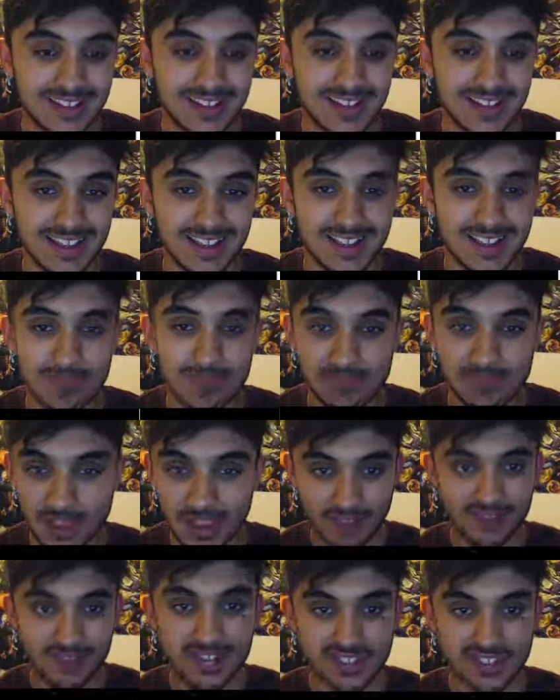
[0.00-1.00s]

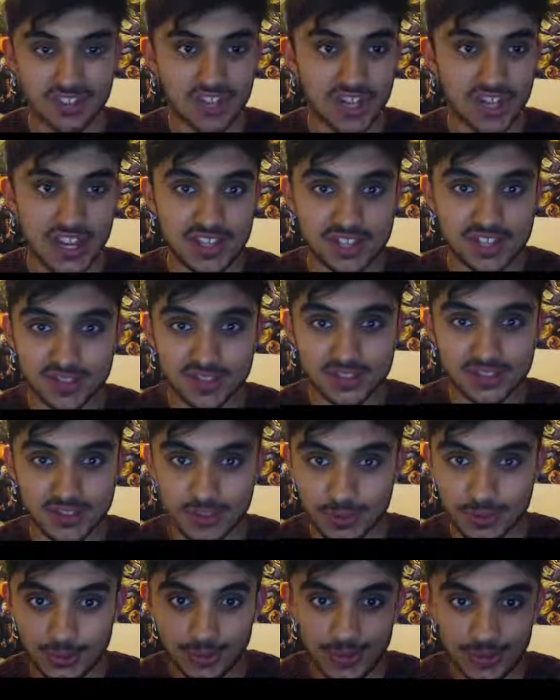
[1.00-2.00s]
I've had to change it
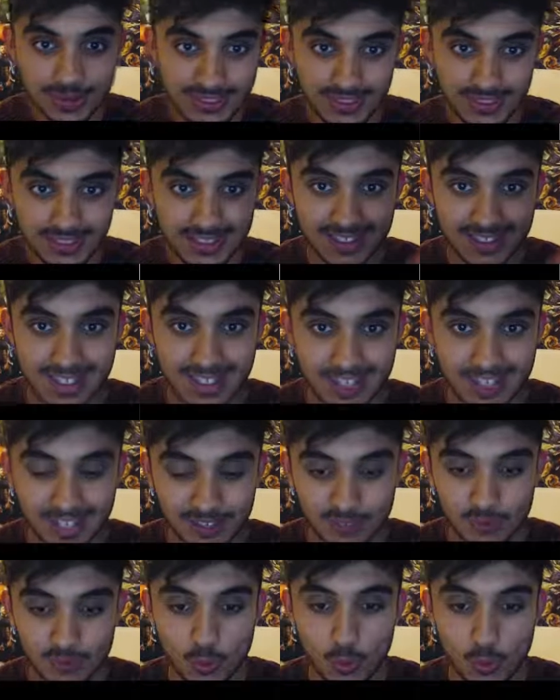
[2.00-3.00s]
to a
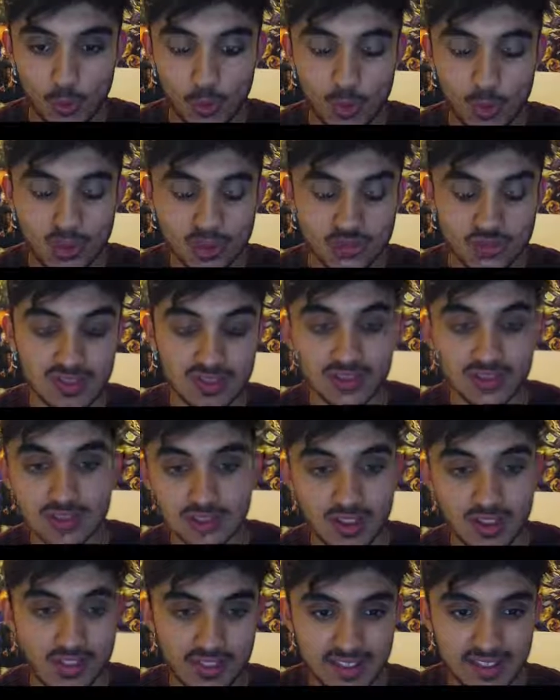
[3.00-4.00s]
4 quadrant.
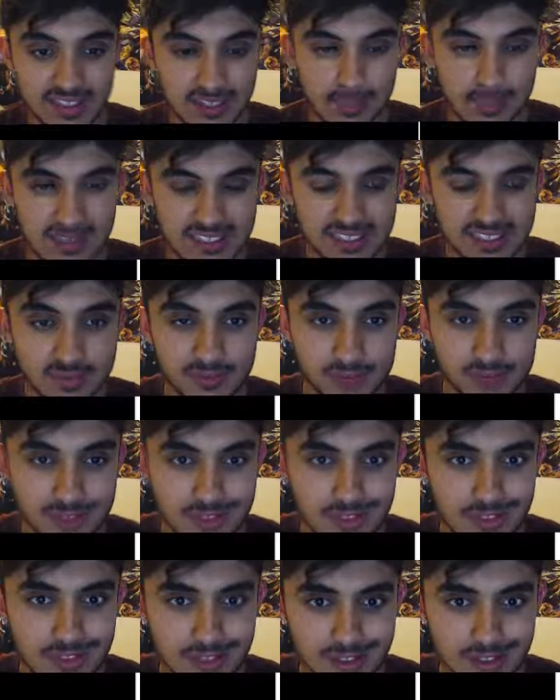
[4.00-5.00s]
I think that makes a
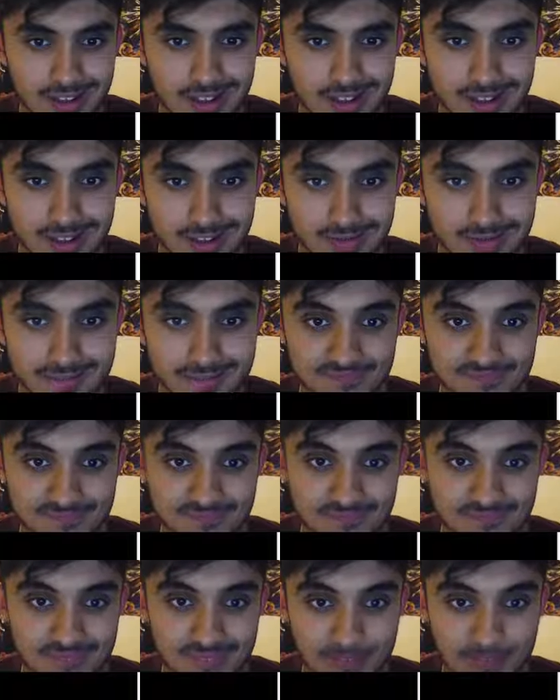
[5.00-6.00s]
difference.
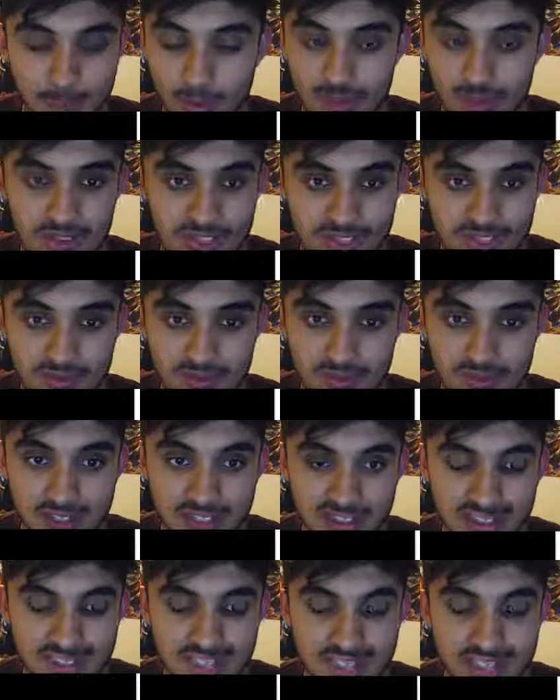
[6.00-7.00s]
Apologies for
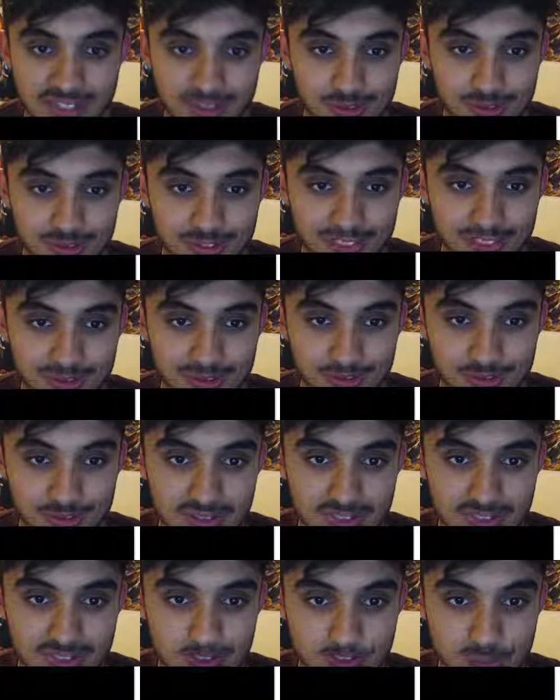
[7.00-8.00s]
that technical
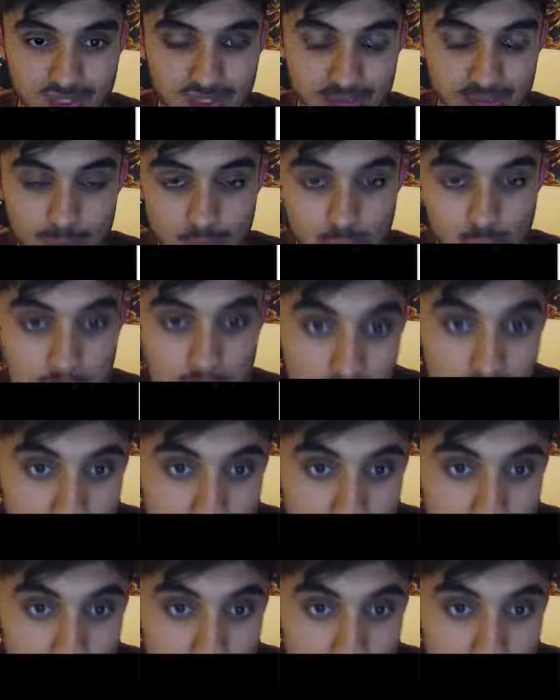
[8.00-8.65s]
difficulty once more.